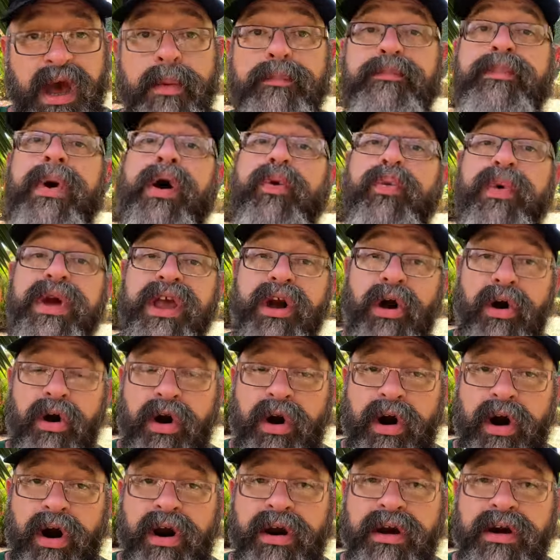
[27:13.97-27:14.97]
But we
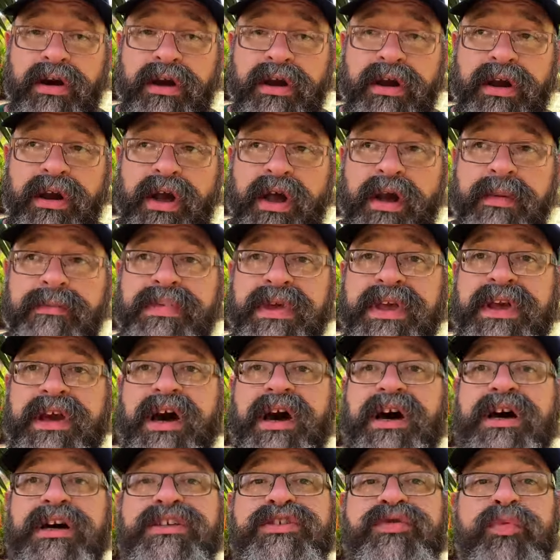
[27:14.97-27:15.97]
are,
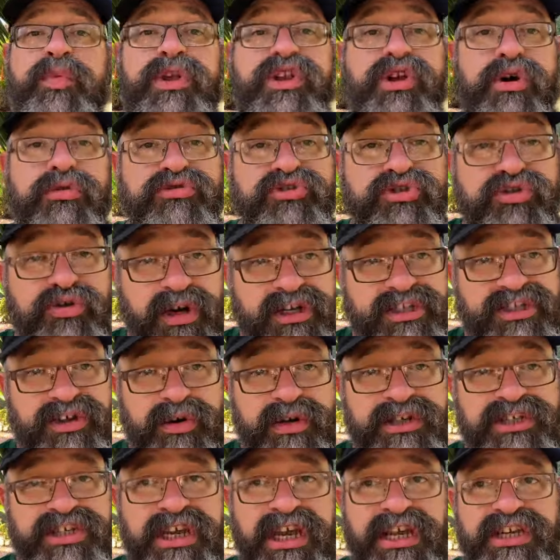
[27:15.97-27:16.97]
because we don't trust
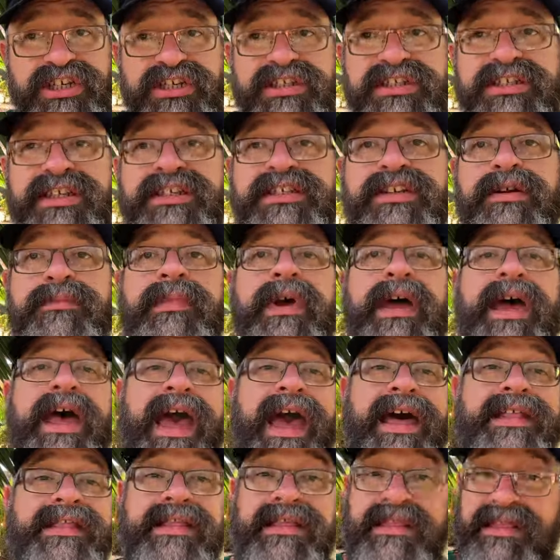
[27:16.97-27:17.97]
our education system,
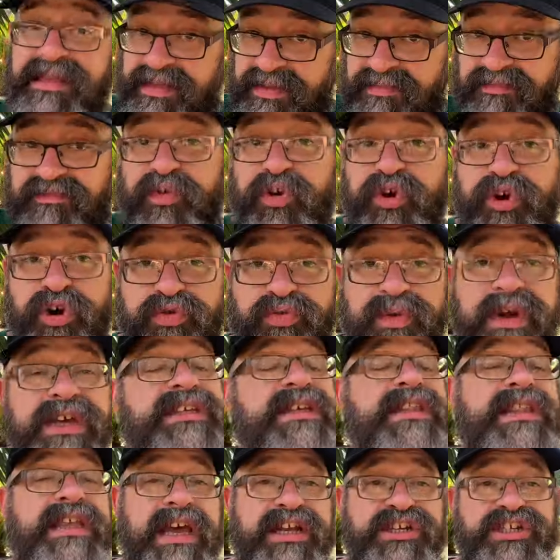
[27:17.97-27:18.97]
and for good
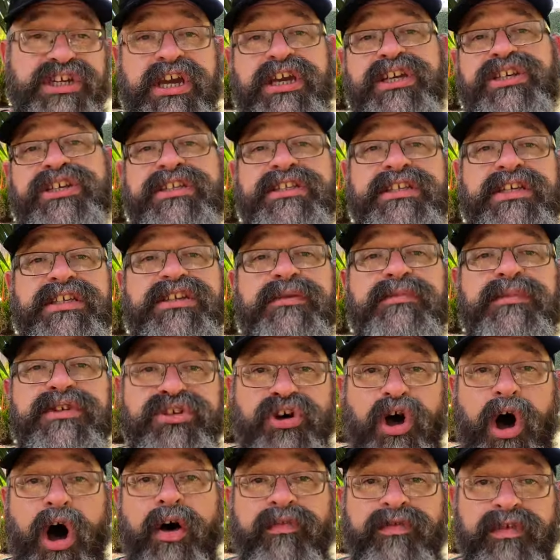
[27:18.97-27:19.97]
reason. The education system
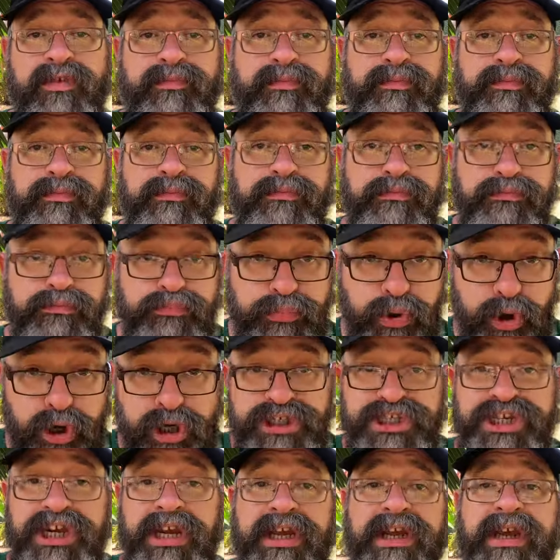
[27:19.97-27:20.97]
is often
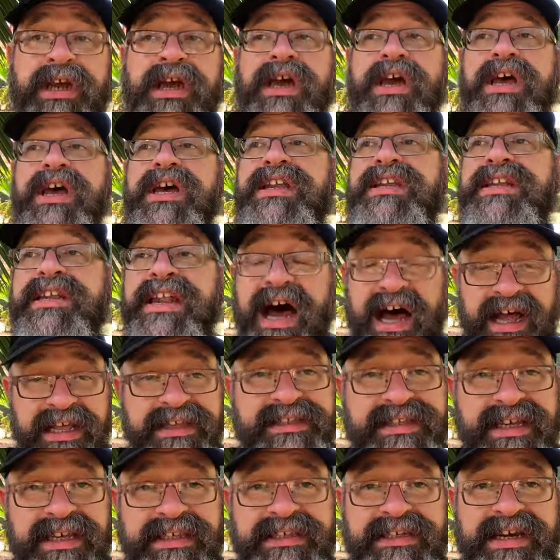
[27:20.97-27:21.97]
pushing
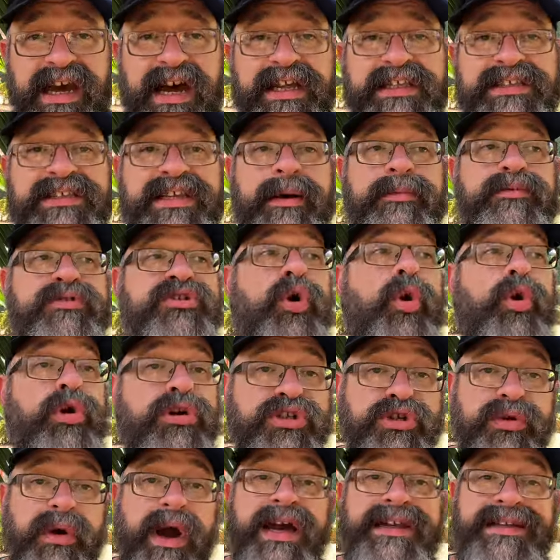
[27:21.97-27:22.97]
nonsense concepts or
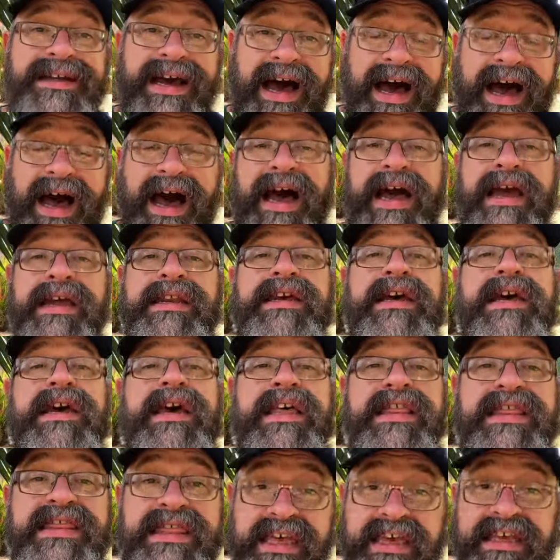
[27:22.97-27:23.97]
trying to hide
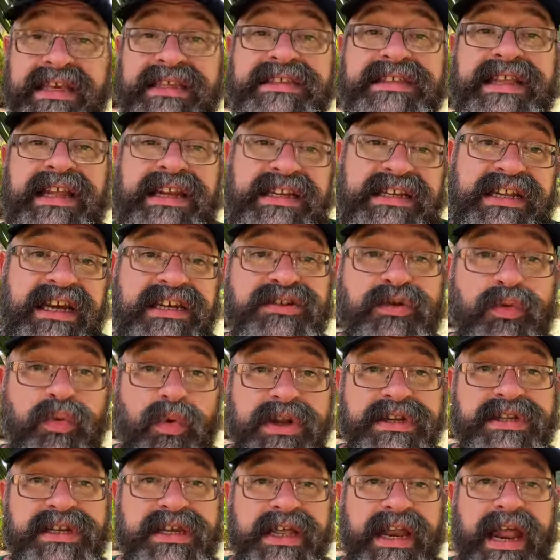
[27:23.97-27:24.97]
things that it doesn't
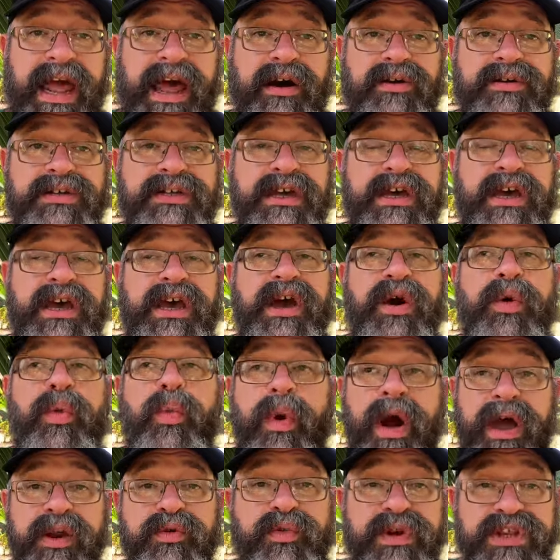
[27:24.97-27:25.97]
want to get out.
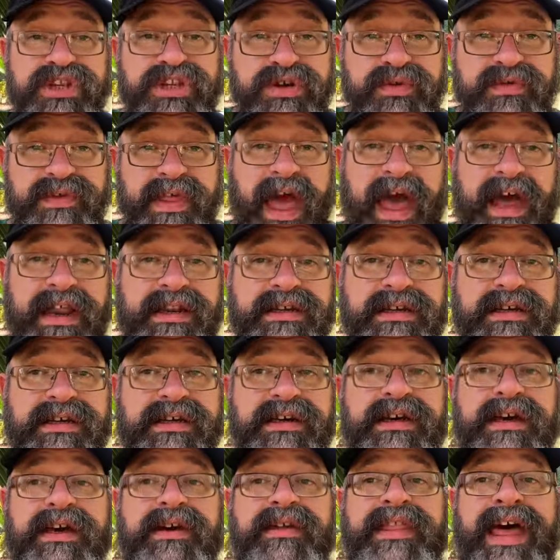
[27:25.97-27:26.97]
When we do that,
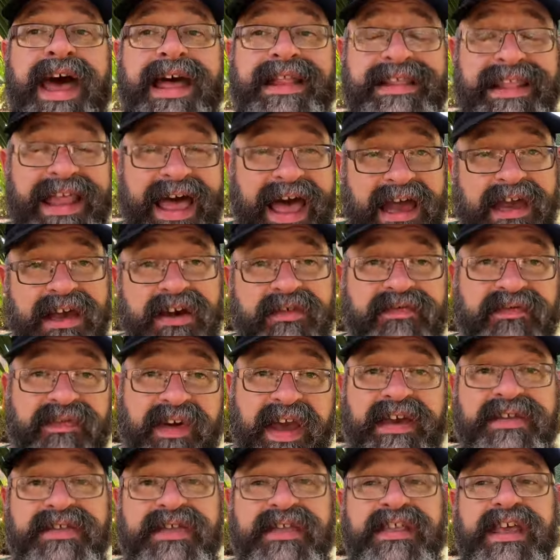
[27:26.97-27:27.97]
that lack of
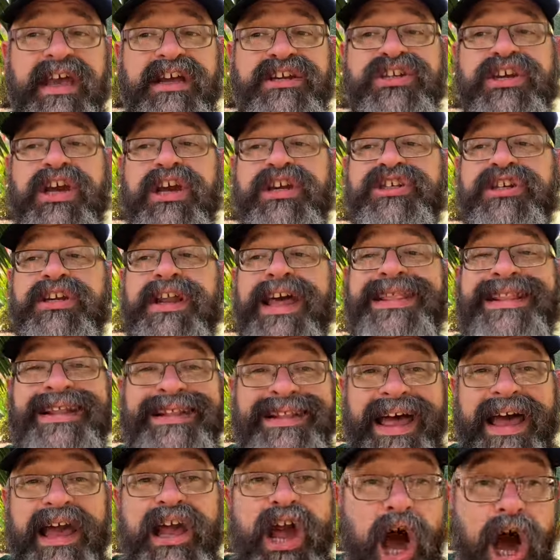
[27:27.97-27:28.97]
faith in the education and the
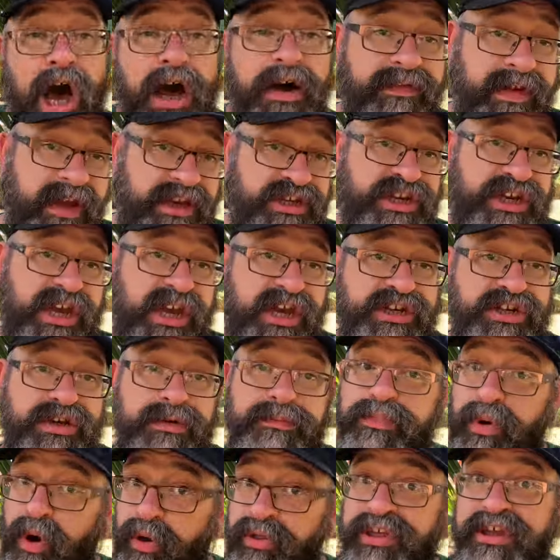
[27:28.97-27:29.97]
lack of
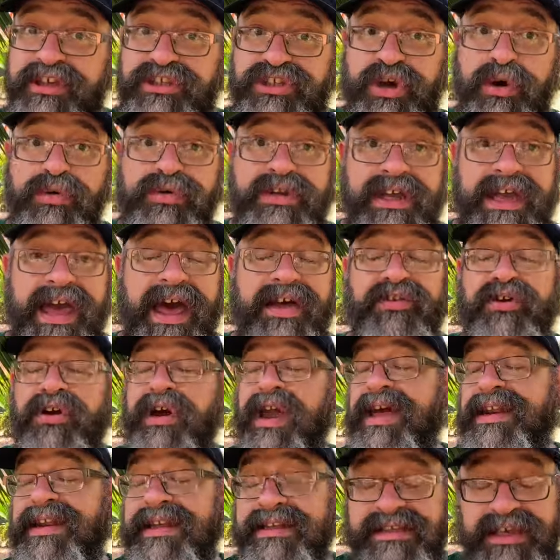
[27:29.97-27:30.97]
education, both things go together,
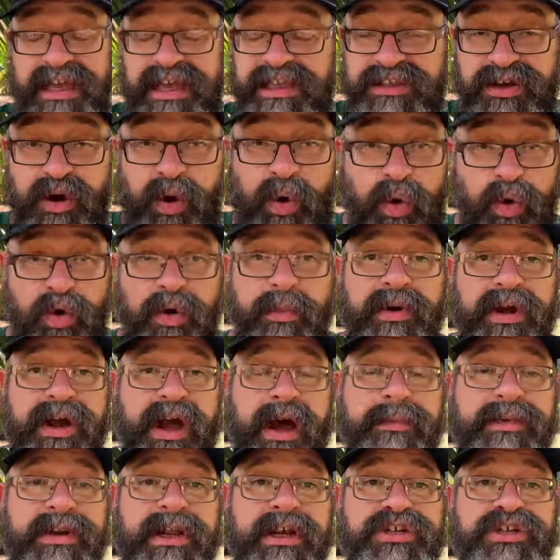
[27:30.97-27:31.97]
and it's a horrible
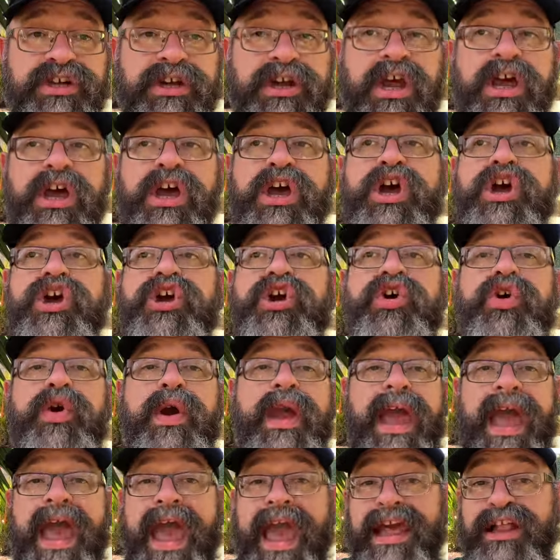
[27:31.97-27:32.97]
combination,
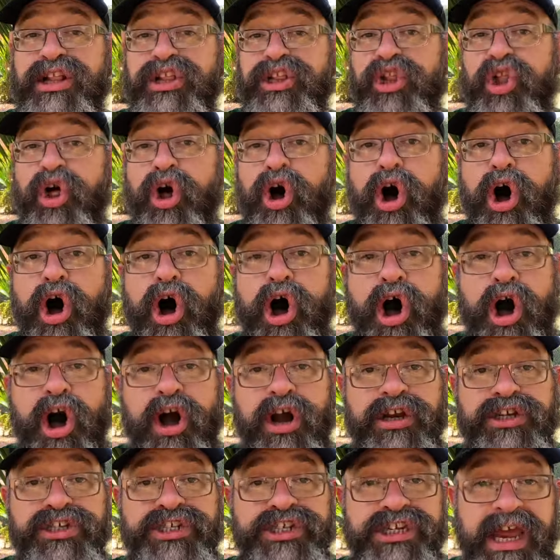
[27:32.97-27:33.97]
create a
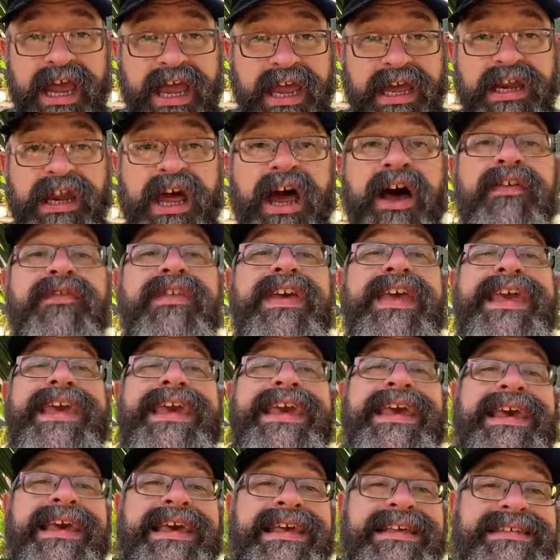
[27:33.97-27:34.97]
long chain of
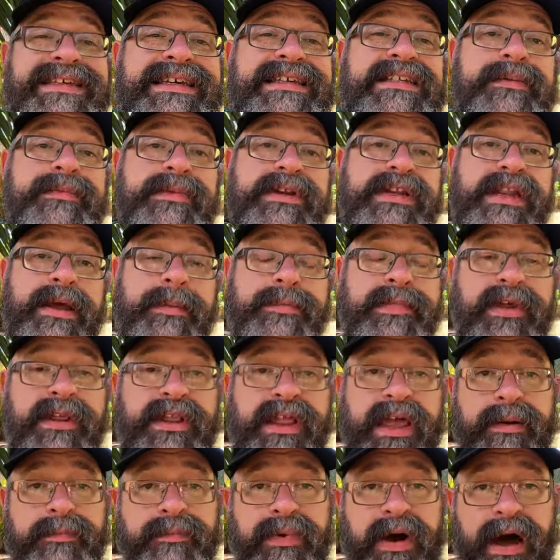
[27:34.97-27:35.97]
easy to
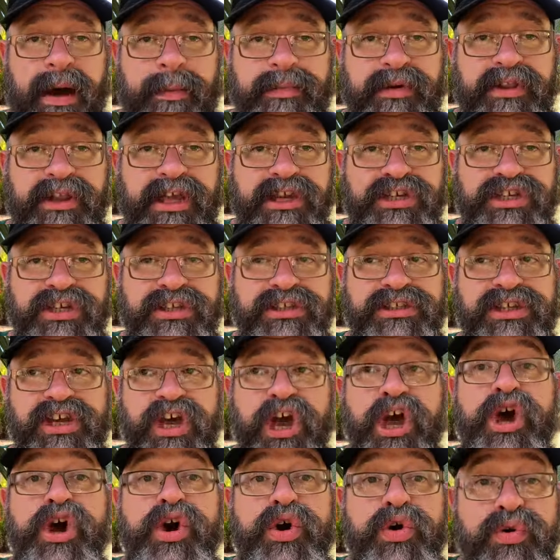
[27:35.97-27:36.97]
manipulate populations
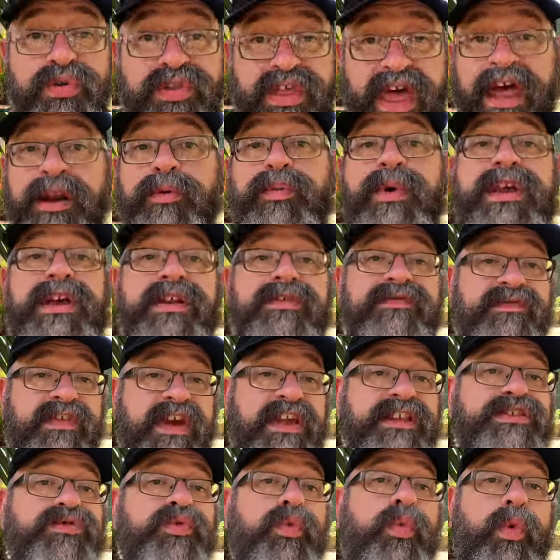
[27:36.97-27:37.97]
who then we
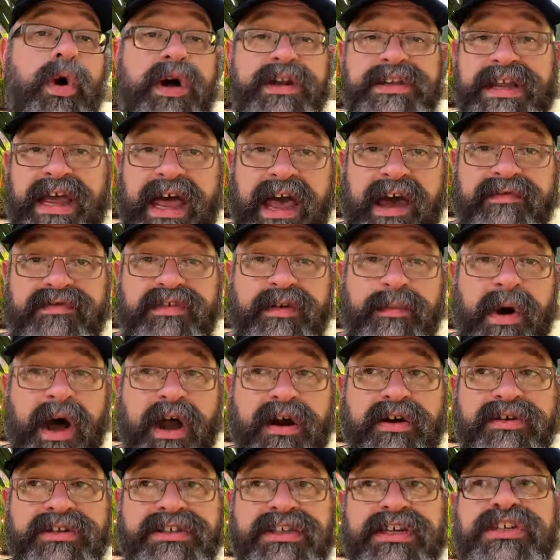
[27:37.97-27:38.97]
convince want to have
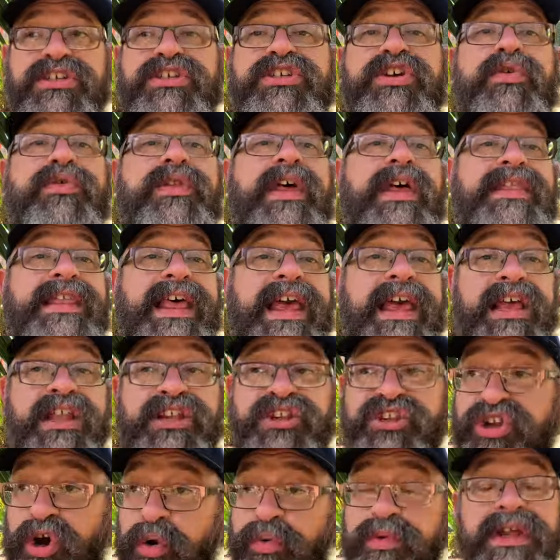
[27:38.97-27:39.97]
democracy so that they
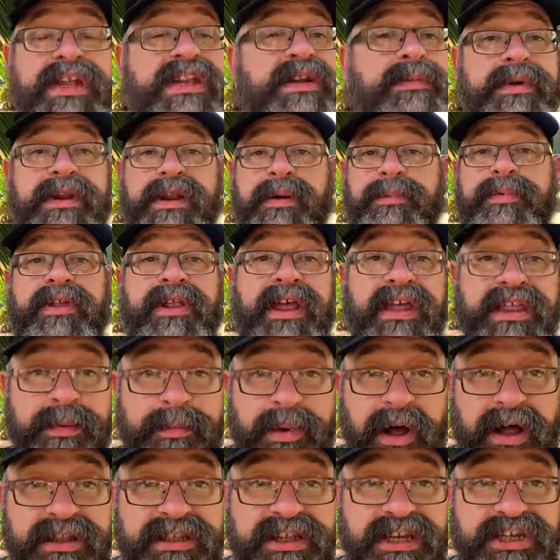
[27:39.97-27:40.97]
don't need to manipulate the
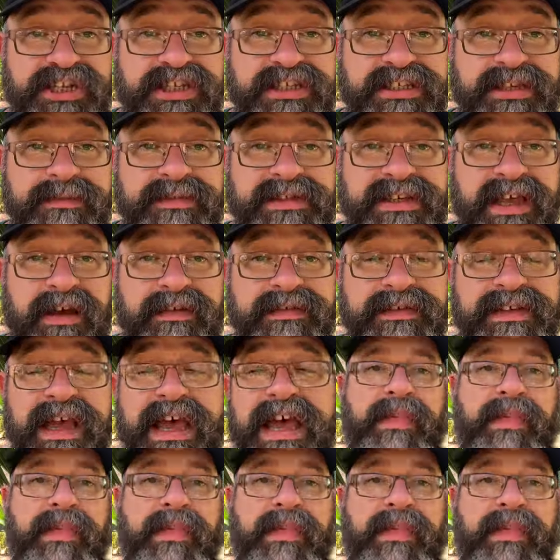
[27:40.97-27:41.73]
politicians themselves.